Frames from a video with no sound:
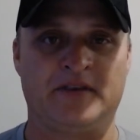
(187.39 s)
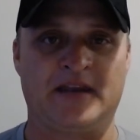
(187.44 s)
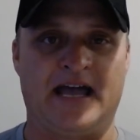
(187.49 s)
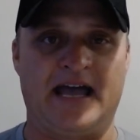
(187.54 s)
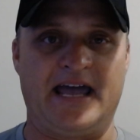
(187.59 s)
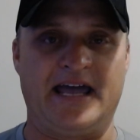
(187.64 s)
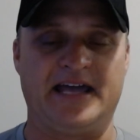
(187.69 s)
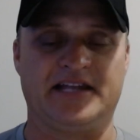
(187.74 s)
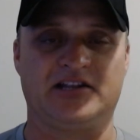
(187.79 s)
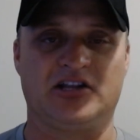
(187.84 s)

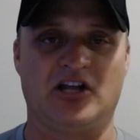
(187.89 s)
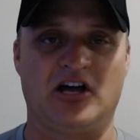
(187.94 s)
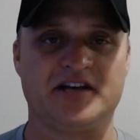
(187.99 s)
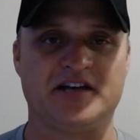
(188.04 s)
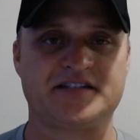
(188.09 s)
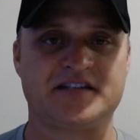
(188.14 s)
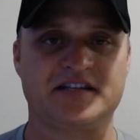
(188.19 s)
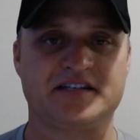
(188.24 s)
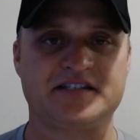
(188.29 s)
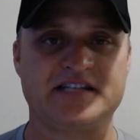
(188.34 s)
I had
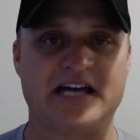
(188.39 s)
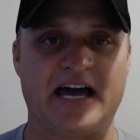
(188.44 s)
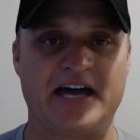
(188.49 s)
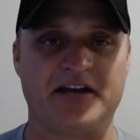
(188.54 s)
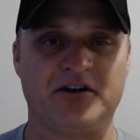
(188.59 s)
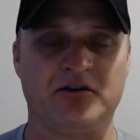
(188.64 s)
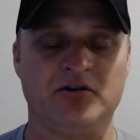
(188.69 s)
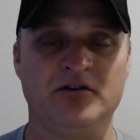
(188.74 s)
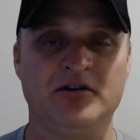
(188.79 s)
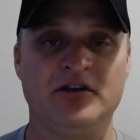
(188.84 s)
lost the
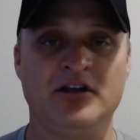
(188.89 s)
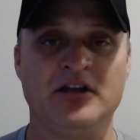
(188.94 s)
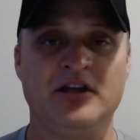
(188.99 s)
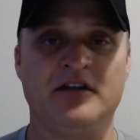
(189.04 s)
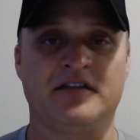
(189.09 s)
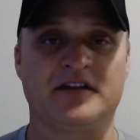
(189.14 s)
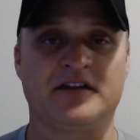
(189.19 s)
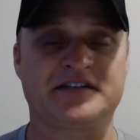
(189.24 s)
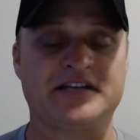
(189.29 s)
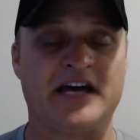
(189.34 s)
title.
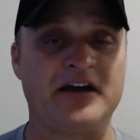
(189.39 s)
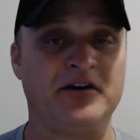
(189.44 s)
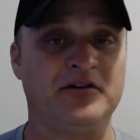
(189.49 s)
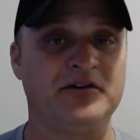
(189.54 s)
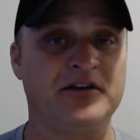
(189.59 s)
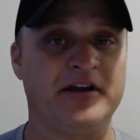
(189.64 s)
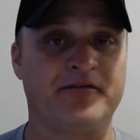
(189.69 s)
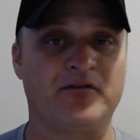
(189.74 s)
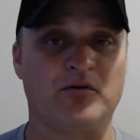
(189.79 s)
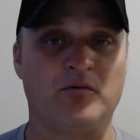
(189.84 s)
The title
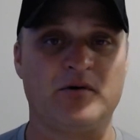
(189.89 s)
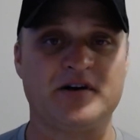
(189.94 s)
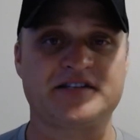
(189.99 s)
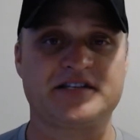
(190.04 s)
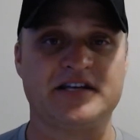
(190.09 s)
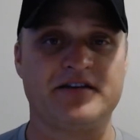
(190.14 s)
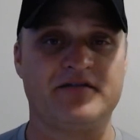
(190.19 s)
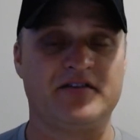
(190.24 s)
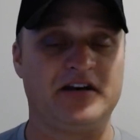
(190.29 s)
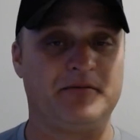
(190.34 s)
never
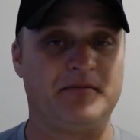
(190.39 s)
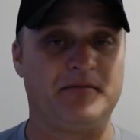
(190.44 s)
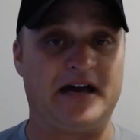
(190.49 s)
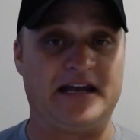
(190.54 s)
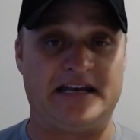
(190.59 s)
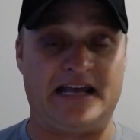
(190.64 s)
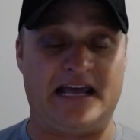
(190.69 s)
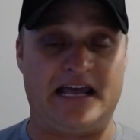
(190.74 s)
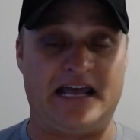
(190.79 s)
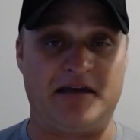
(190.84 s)
was even in
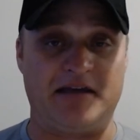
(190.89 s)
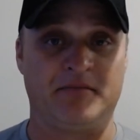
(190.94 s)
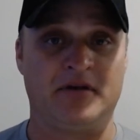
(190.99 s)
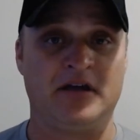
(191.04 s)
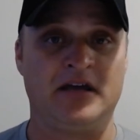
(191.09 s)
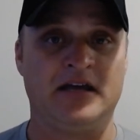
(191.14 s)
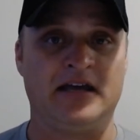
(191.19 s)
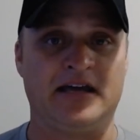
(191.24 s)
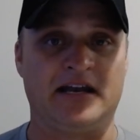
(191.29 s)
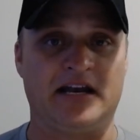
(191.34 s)
my name,
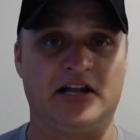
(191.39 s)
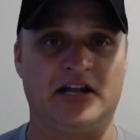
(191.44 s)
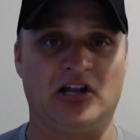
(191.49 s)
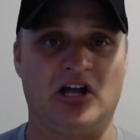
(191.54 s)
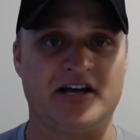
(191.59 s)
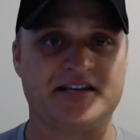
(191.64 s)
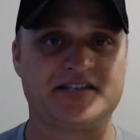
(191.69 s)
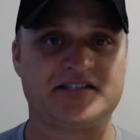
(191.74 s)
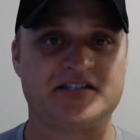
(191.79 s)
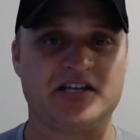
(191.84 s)
and I
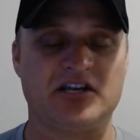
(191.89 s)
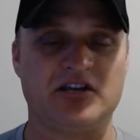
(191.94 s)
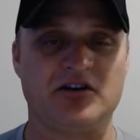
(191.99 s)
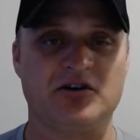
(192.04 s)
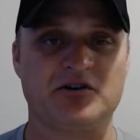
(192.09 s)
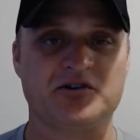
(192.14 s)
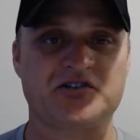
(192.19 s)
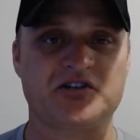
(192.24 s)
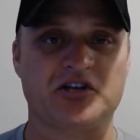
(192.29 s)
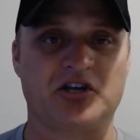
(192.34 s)
lost it
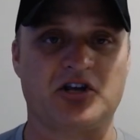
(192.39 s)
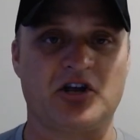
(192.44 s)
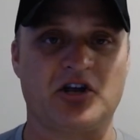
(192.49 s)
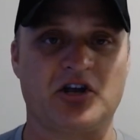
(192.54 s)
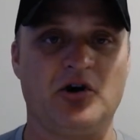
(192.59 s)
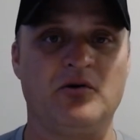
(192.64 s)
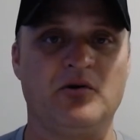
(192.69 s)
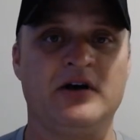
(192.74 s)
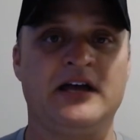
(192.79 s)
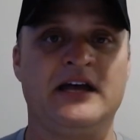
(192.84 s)
years
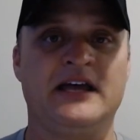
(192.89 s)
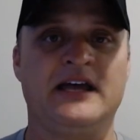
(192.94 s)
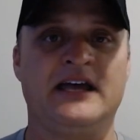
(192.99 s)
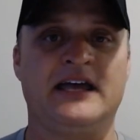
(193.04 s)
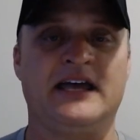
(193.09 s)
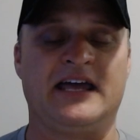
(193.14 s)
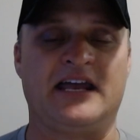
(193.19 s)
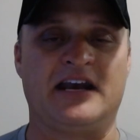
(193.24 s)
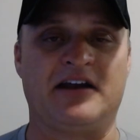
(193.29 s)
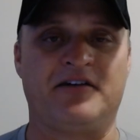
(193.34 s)
ago,
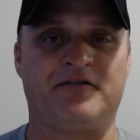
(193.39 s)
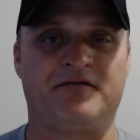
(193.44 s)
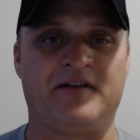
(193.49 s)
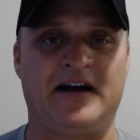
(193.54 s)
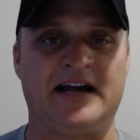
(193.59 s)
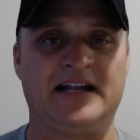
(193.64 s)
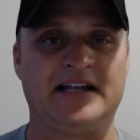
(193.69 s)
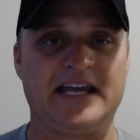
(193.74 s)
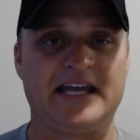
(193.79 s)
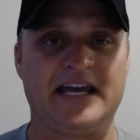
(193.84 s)
and I
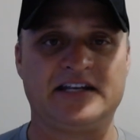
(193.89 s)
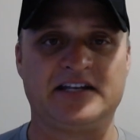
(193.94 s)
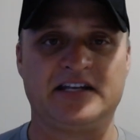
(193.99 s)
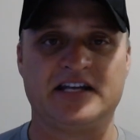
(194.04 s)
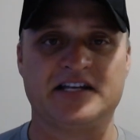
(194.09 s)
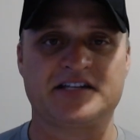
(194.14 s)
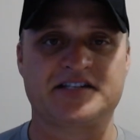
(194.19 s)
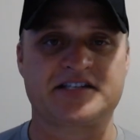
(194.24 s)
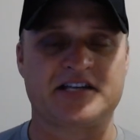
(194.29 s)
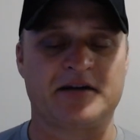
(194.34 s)
finally had to
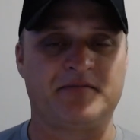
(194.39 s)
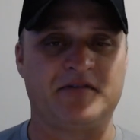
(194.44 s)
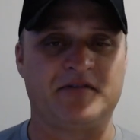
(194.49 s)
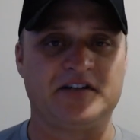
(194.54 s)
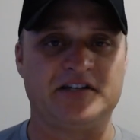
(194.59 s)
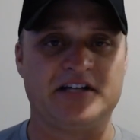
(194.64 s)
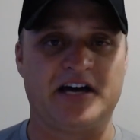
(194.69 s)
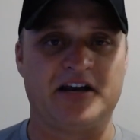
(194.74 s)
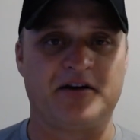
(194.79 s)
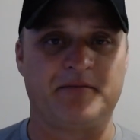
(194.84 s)
get
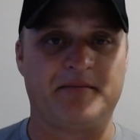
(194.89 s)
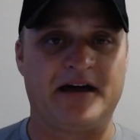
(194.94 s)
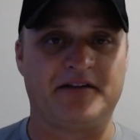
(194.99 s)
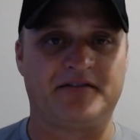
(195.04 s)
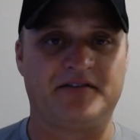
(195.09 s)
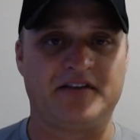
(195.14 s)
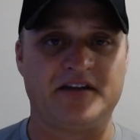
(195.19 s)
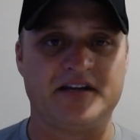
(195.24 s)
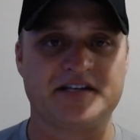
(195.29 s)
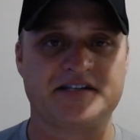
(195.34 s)
something done
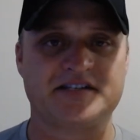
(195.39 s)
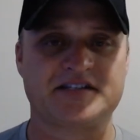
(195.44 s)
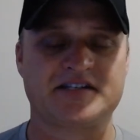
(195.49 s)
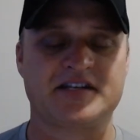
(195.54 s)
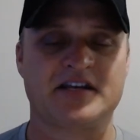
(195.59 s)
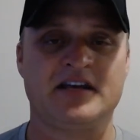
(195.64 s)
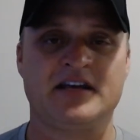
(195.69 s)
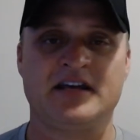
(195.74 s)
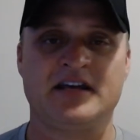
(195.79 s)
about this.